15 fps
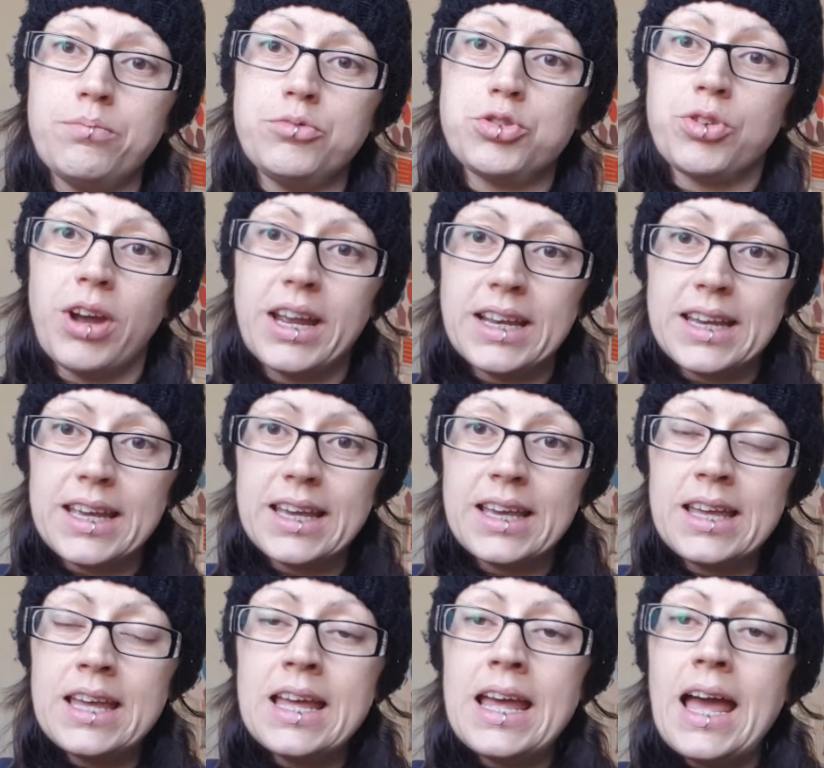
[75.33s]

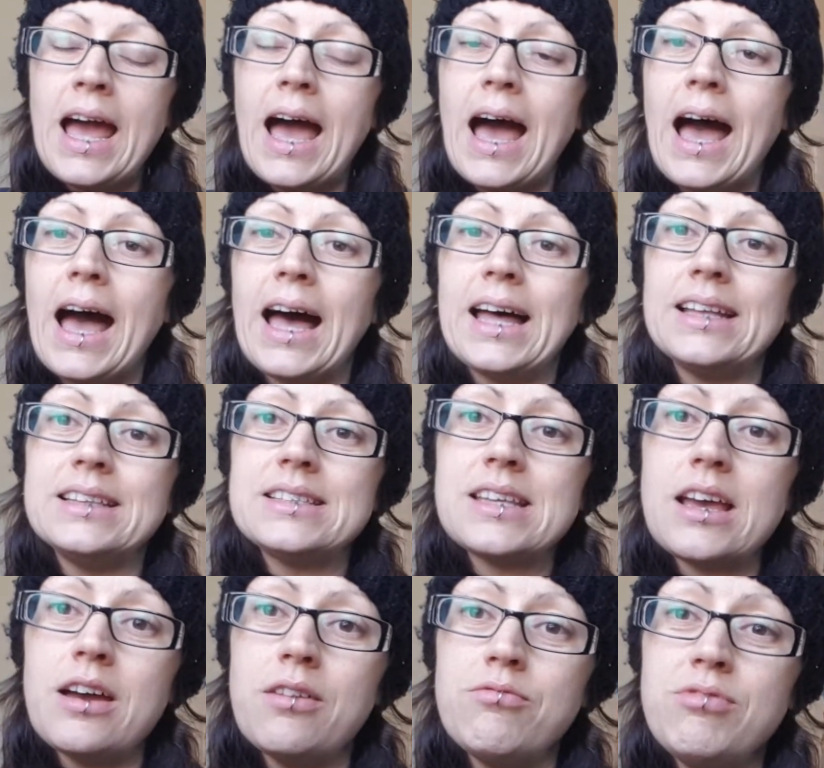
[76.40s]
training, and
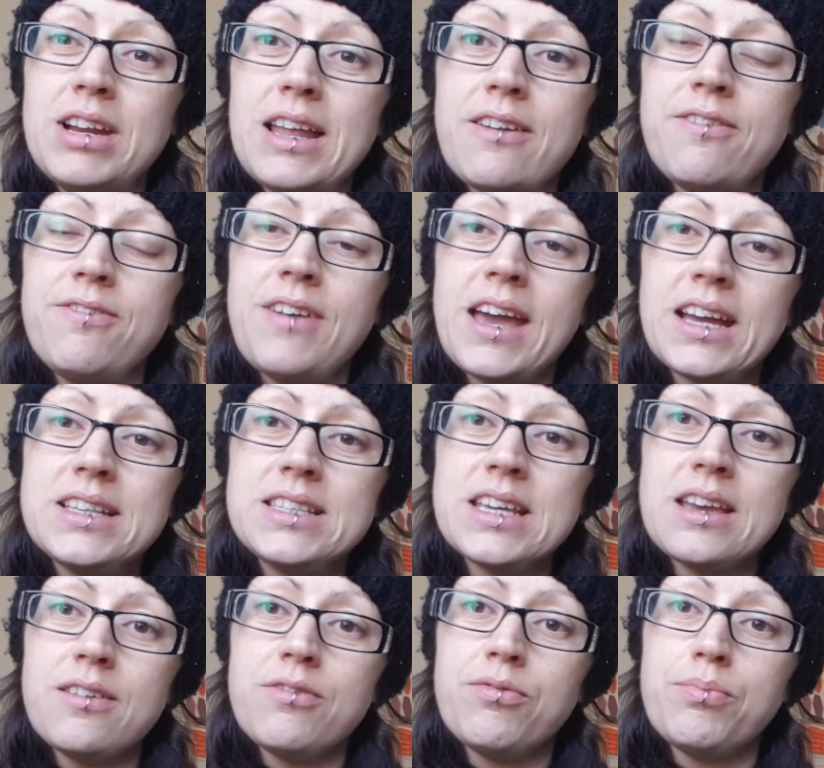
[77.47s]
really
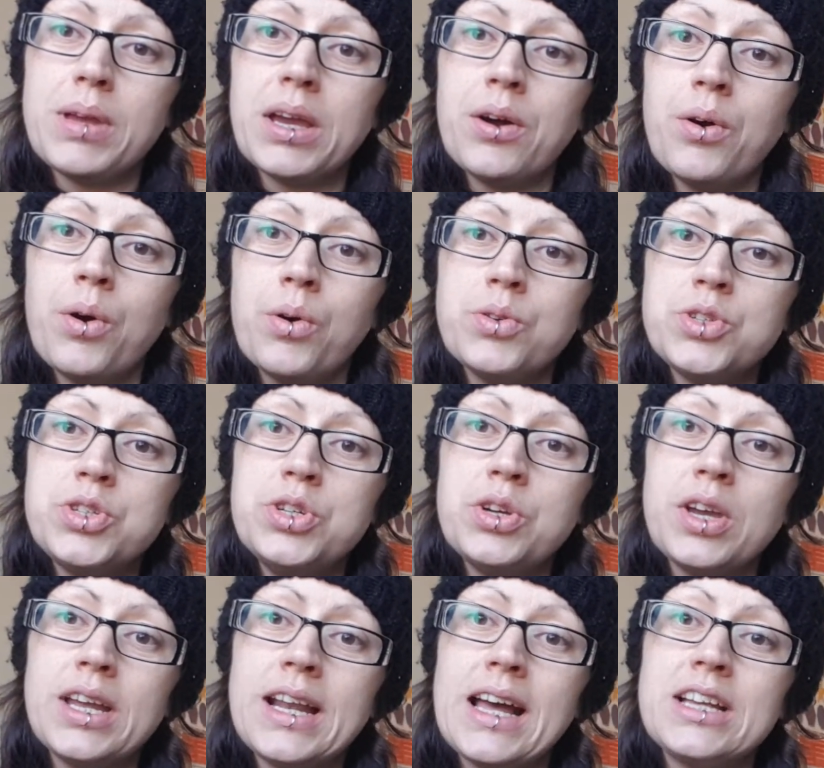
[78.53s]
effective because you
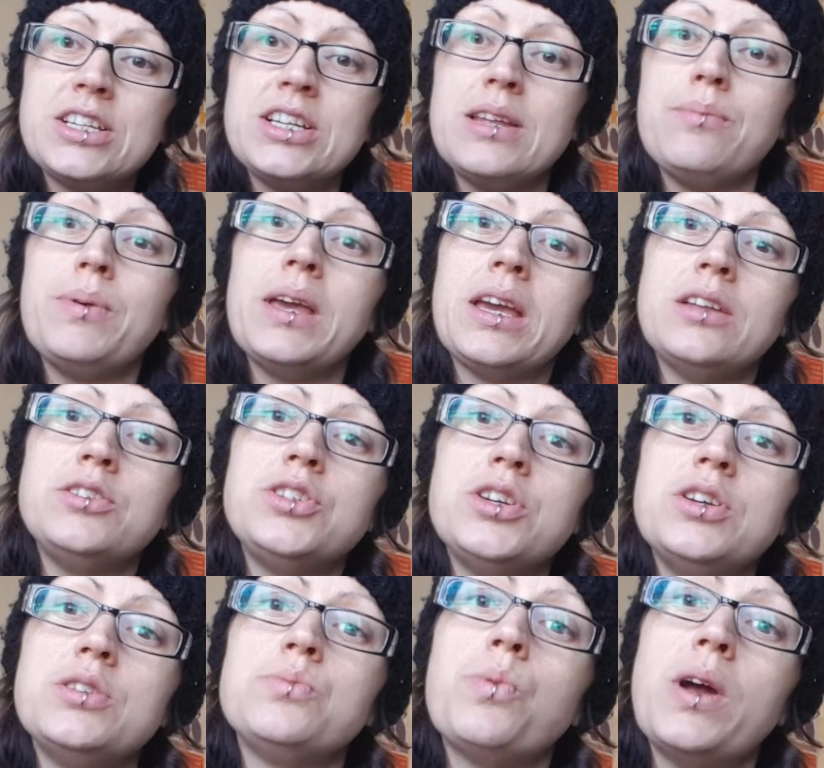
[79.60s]
can actually pick and
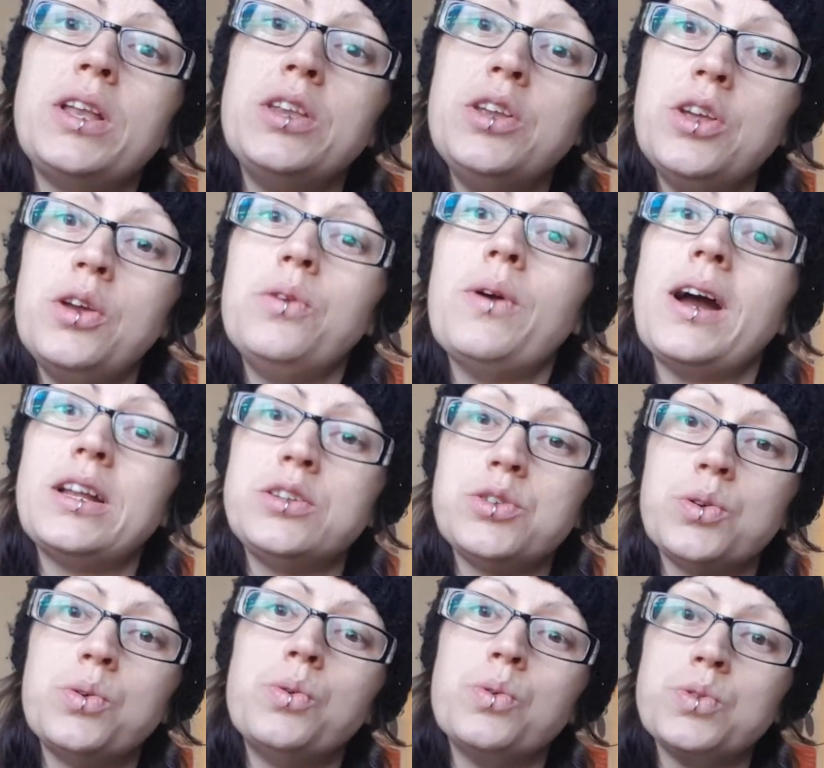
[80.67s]
choose when you and
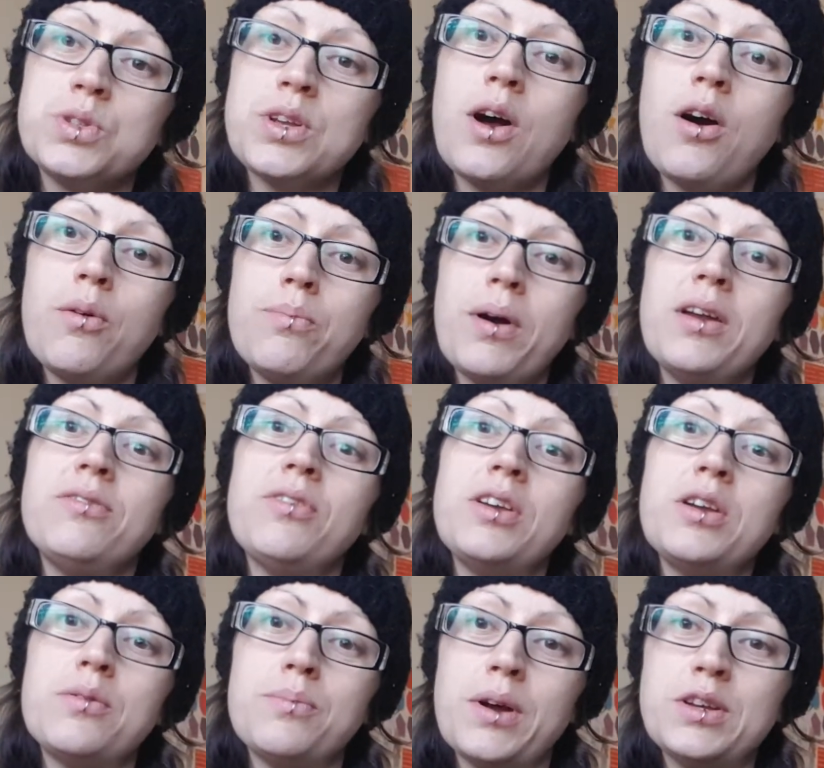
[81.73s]
your horse are both at
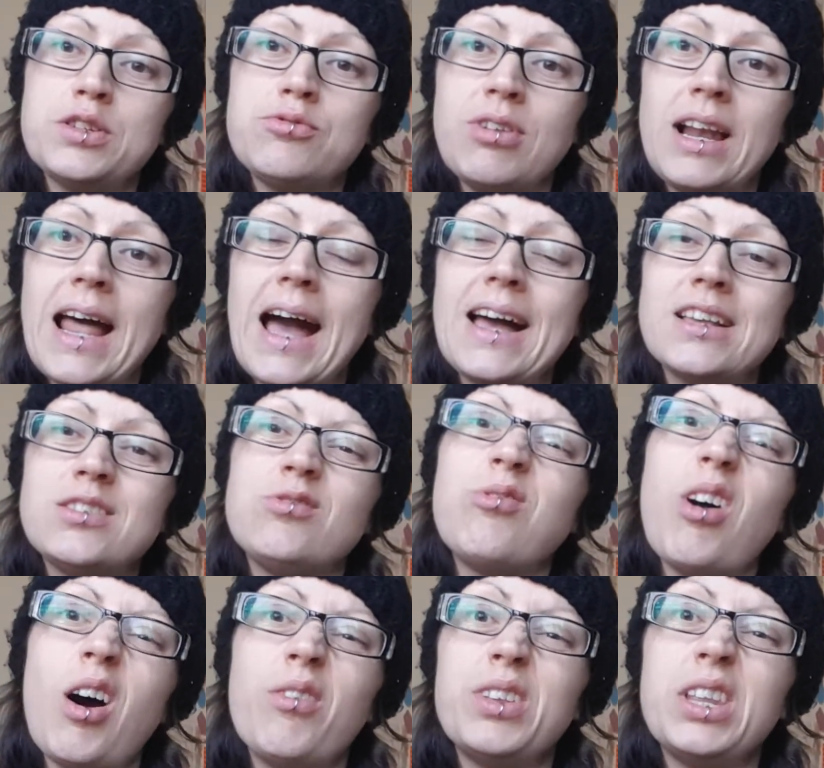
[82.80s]
your most relaxed,
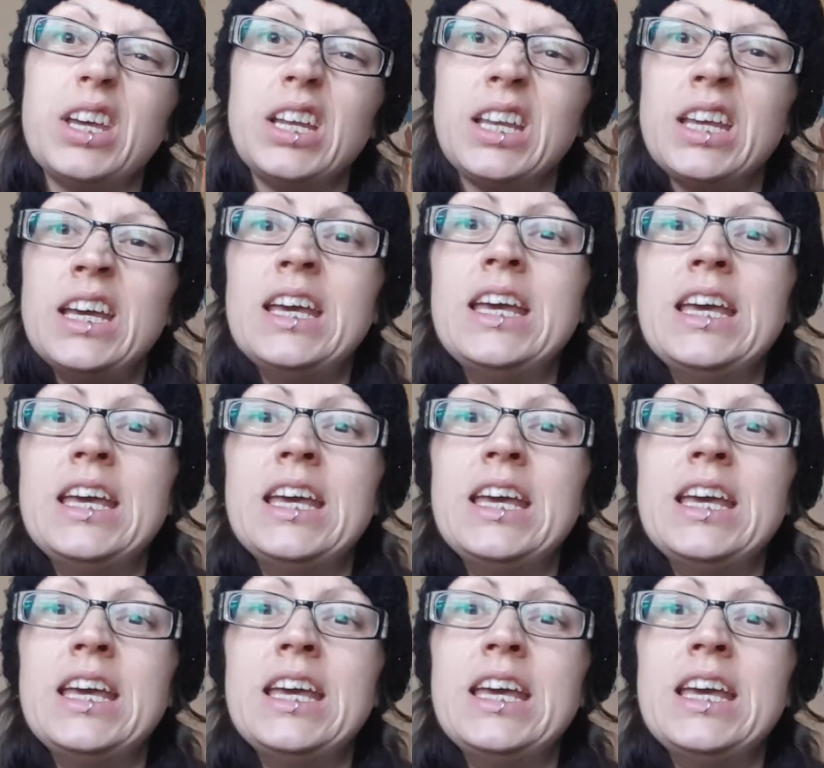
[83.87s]
rather than